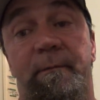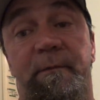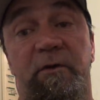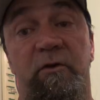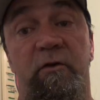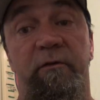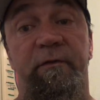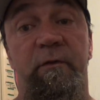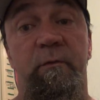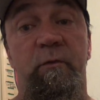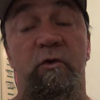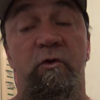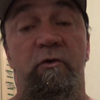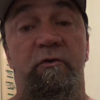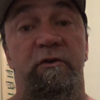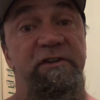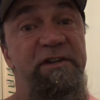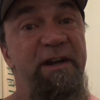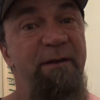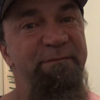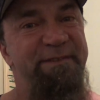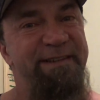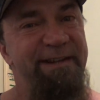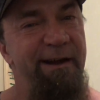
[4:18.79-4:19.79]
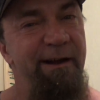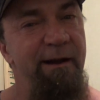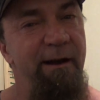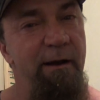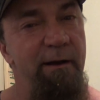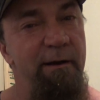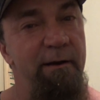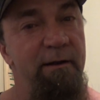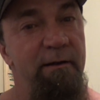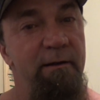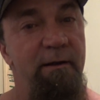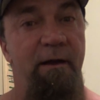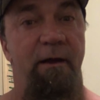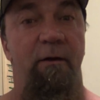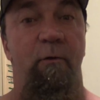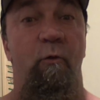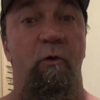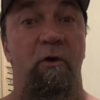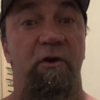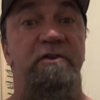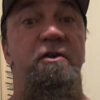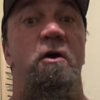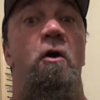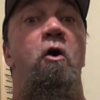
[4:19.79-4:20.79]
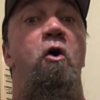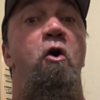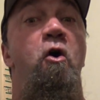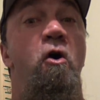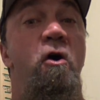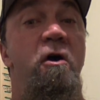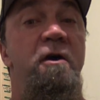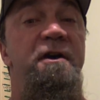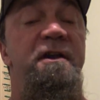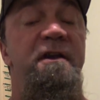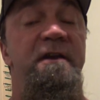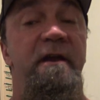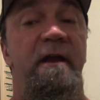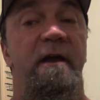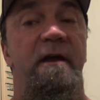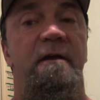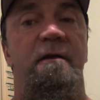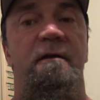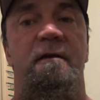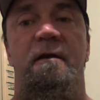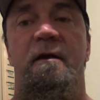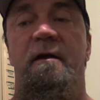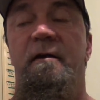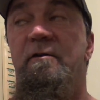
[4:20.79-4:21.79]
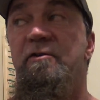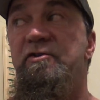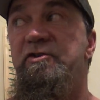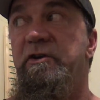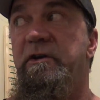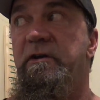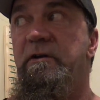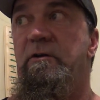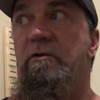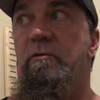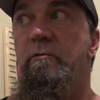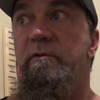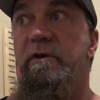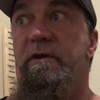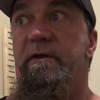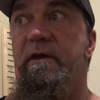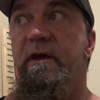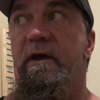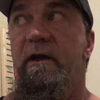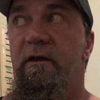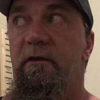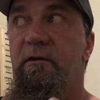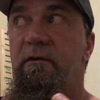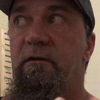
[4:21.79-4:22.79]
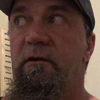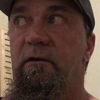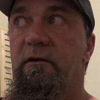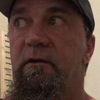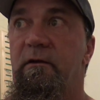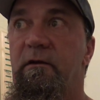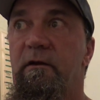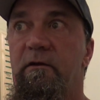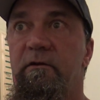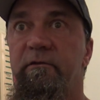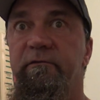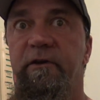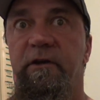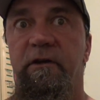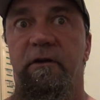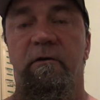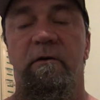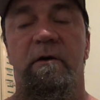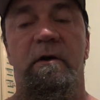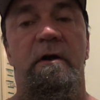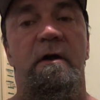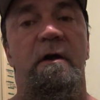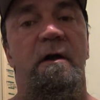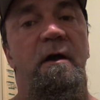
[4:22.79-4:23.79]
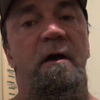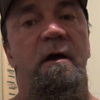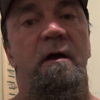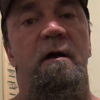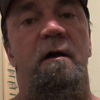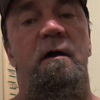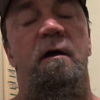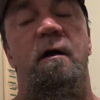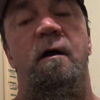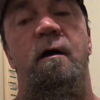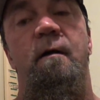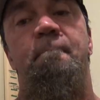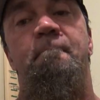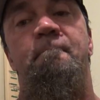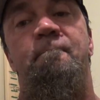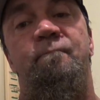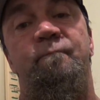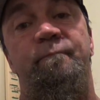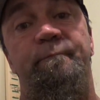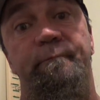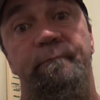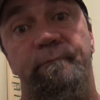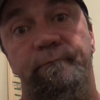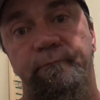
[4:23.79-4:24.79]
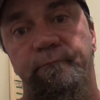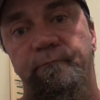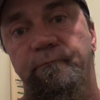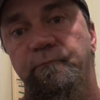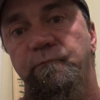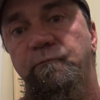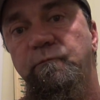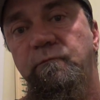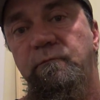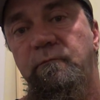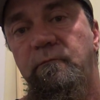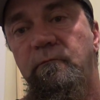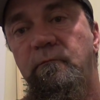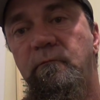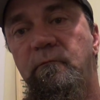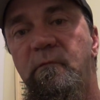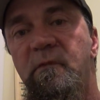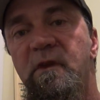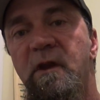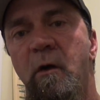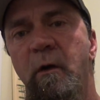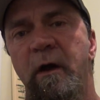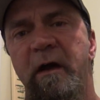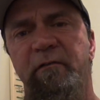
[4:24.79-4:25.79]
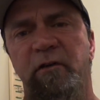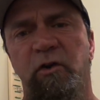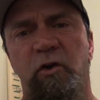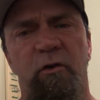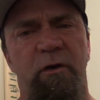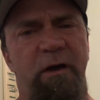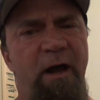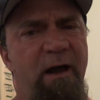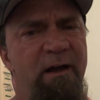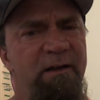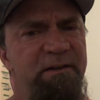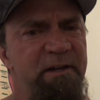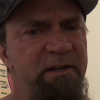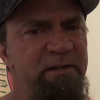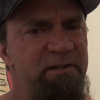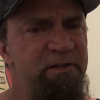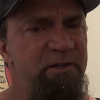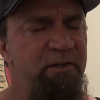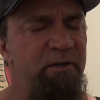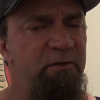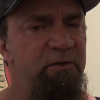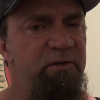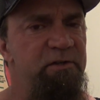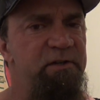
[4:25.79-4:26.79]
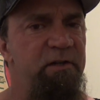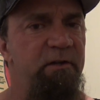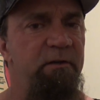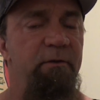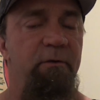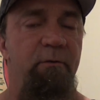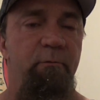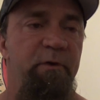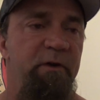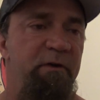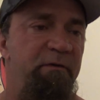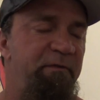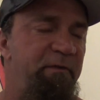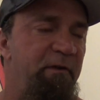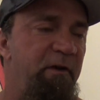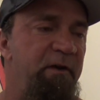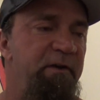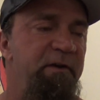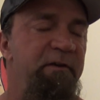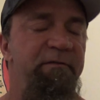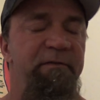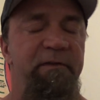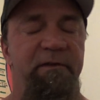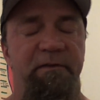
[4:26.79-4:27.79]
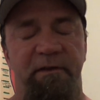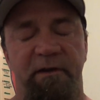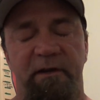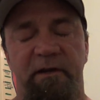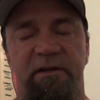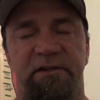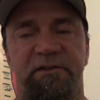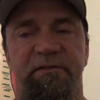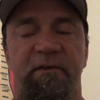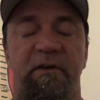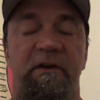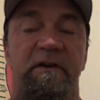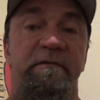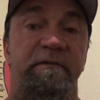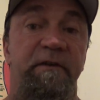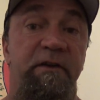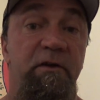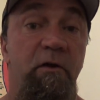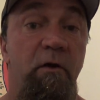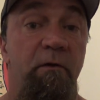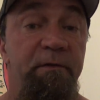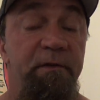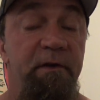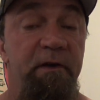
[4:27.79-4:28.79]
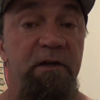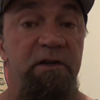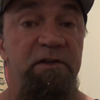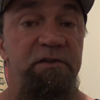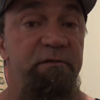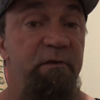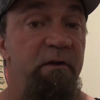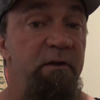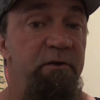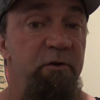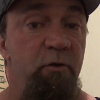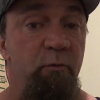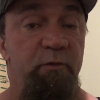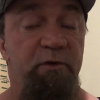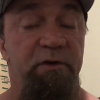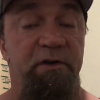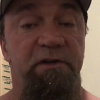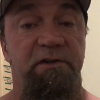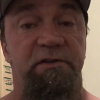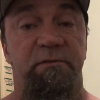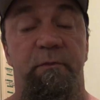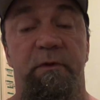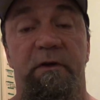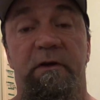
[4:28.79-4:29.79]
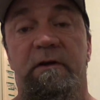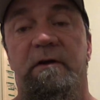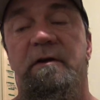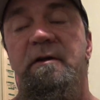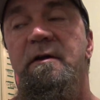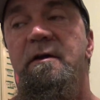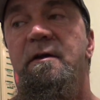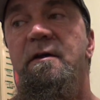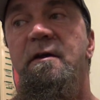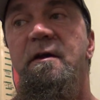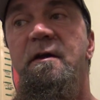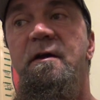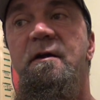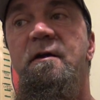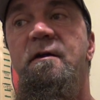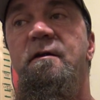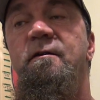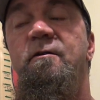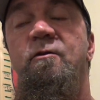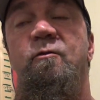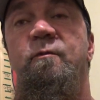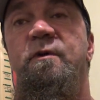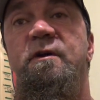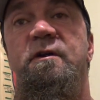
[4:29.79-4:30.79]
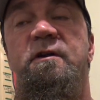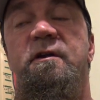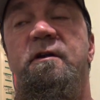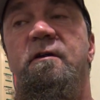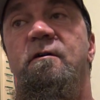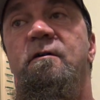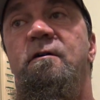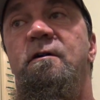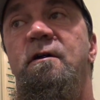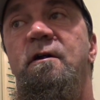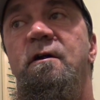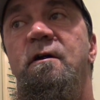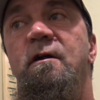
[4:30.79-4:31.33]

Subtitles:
in a goofy mood because I'm tired. I worked hard today, and I'll show you a little bit of that in another video. I'll have a little contest here, just a little bit of fun if you think it's fun. If you don't think it's fun, don't participate. No big deal.